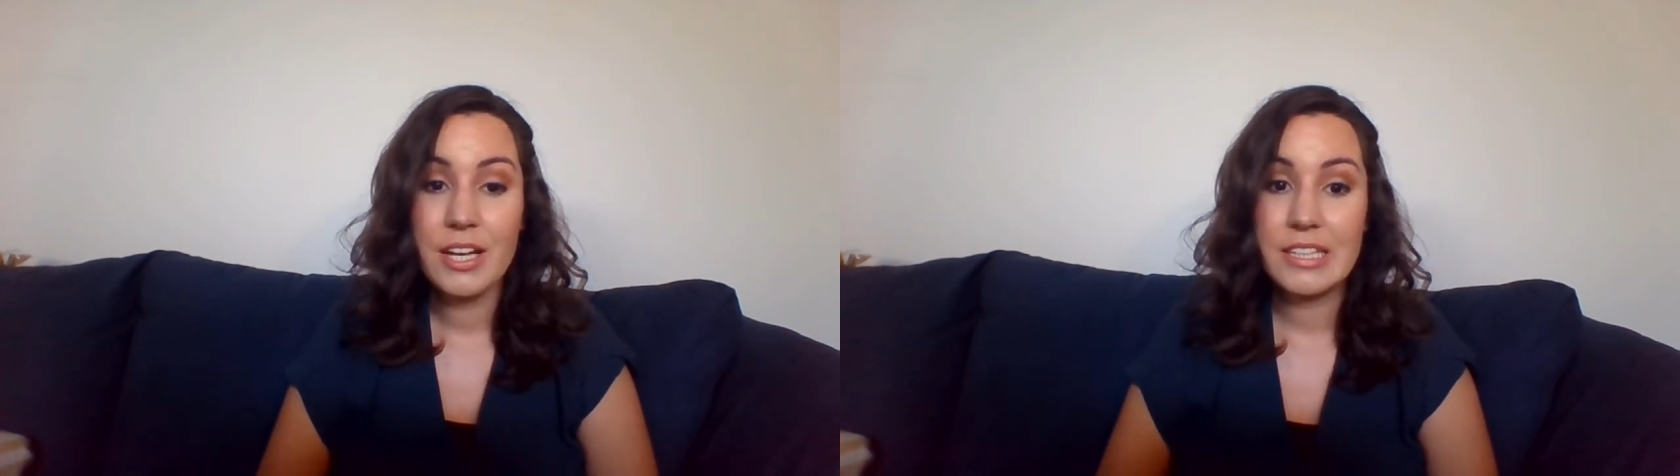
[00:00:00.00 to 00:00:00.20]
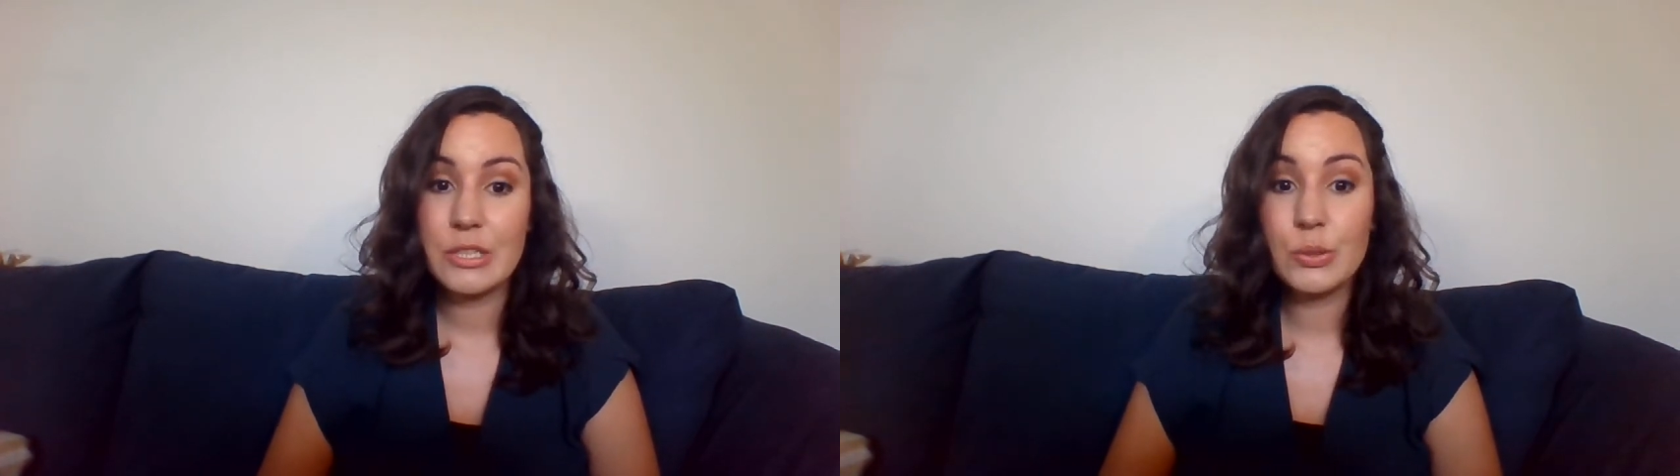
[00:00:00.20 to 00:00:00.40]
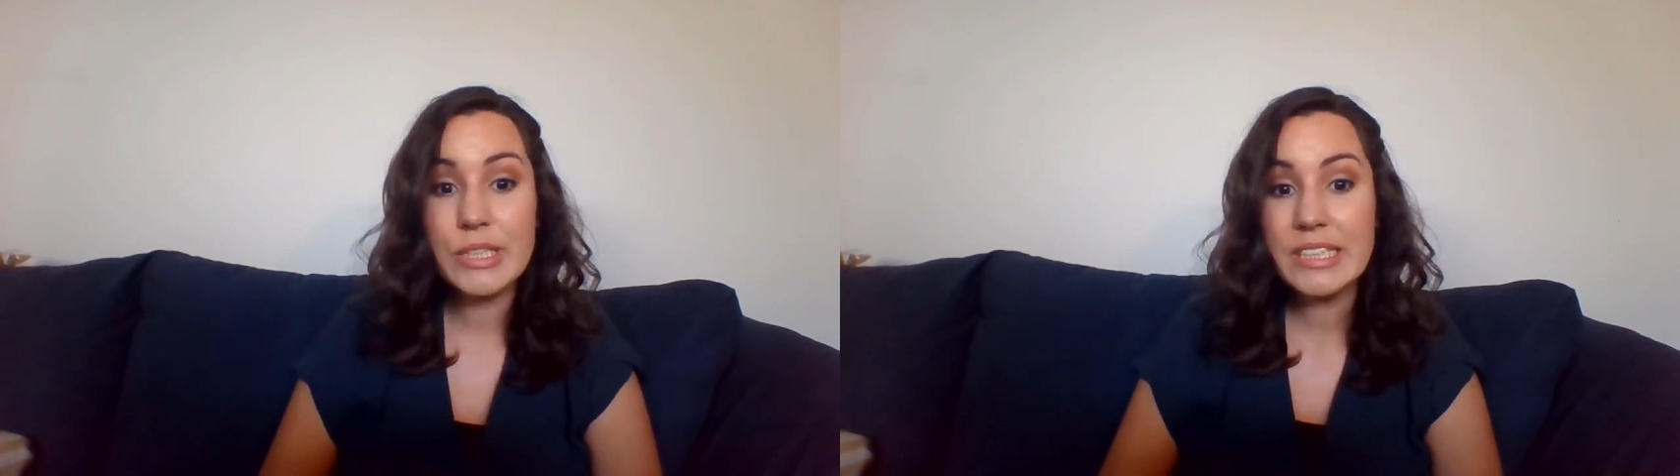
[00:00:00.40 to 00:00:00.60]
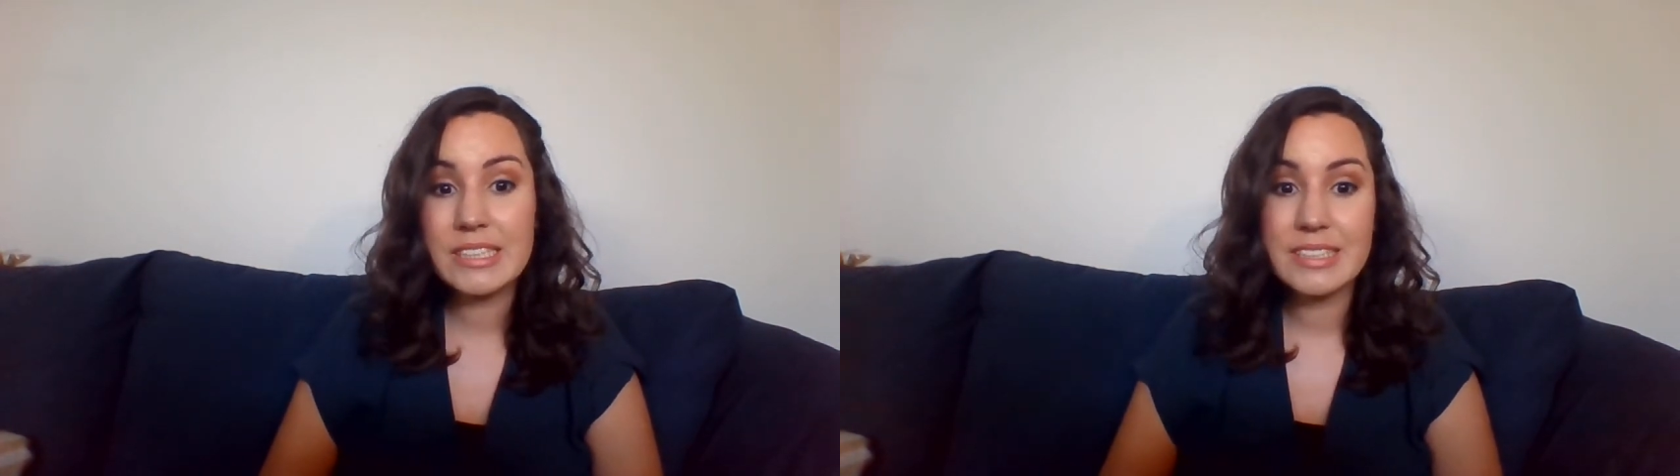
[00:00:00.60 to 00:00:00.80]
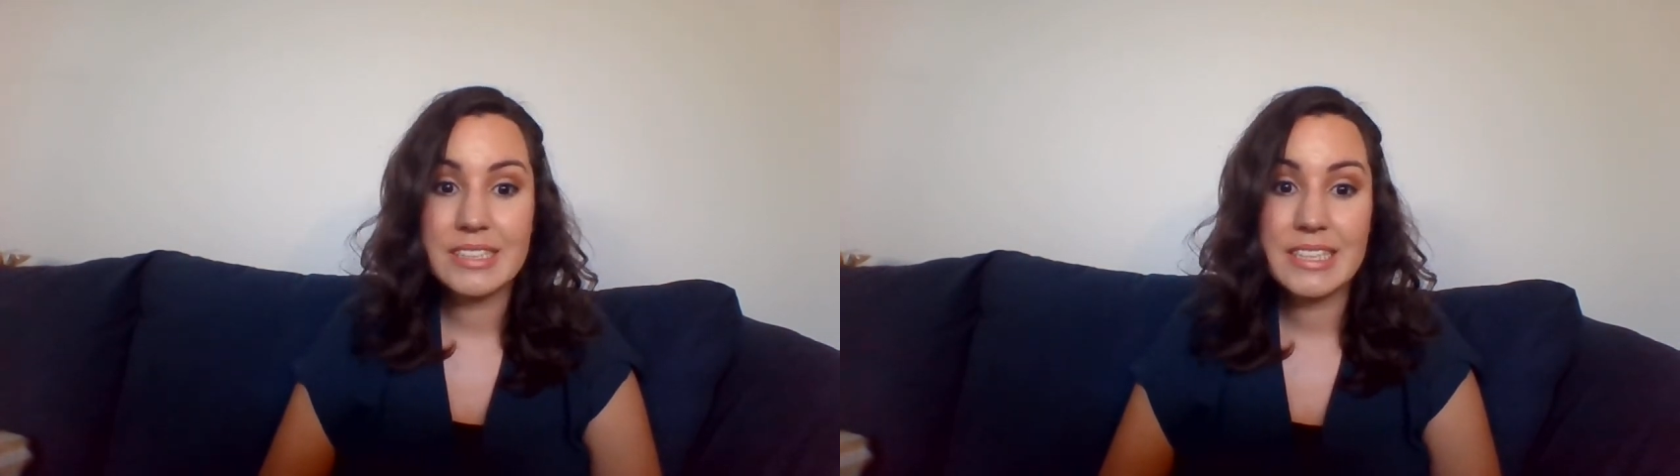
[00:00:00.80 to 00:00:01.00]
The
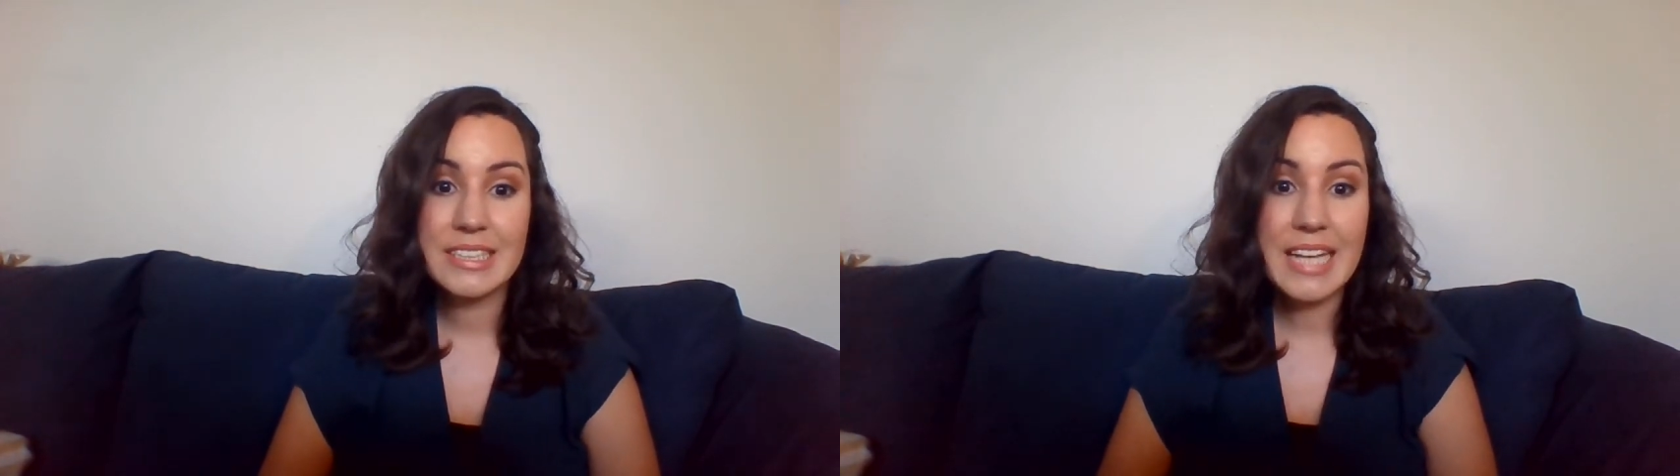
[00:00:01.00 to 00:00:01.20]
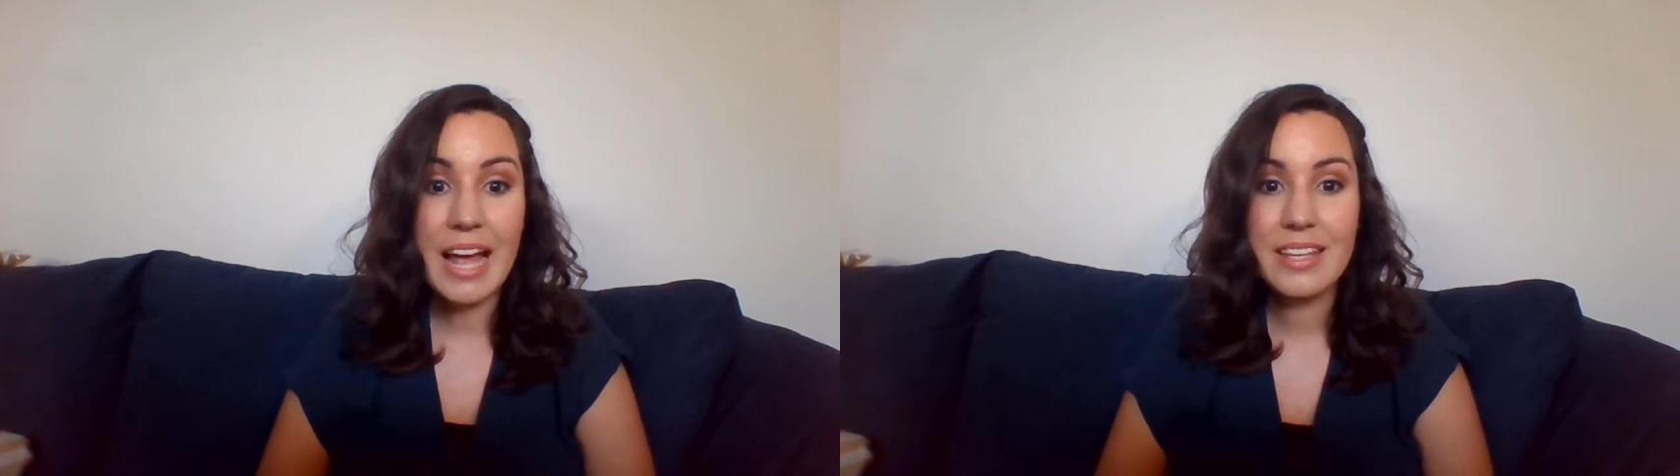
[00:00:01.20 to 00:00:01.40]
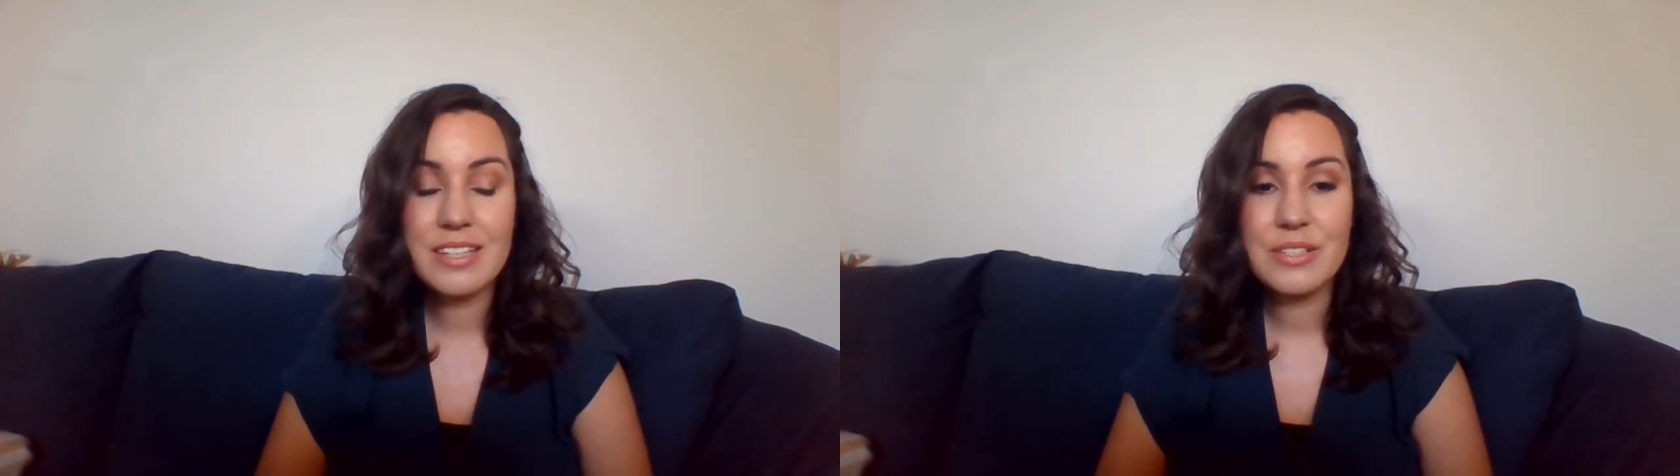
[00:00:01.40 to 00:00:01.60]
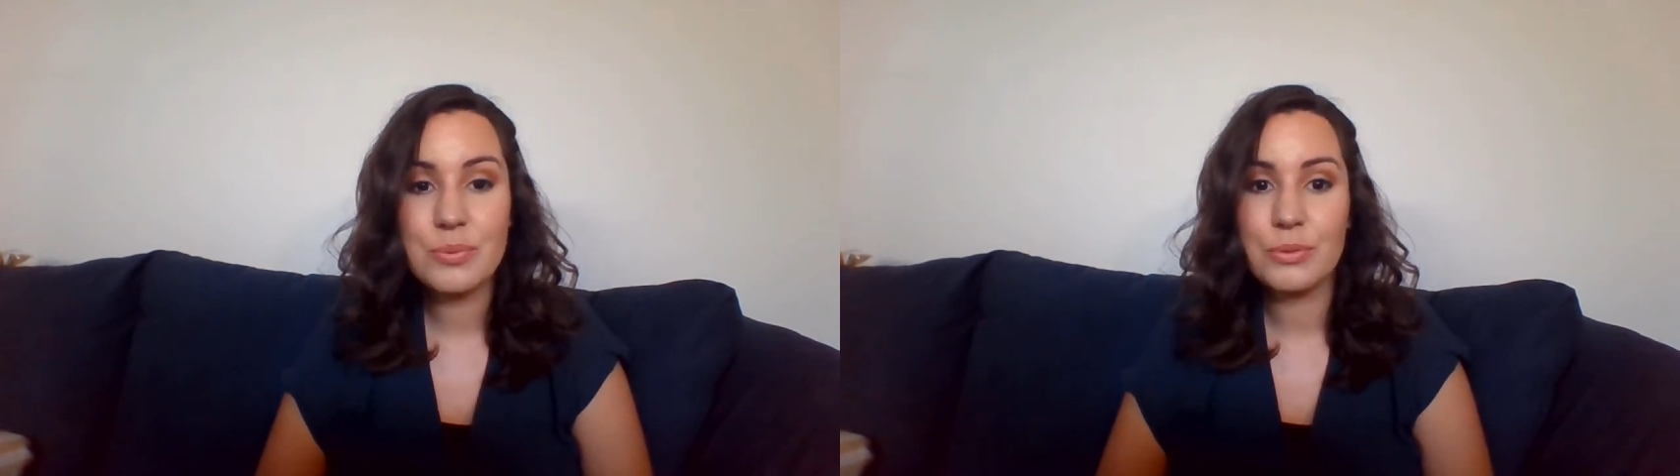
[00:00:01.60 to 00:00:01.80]
Greeks and the Italians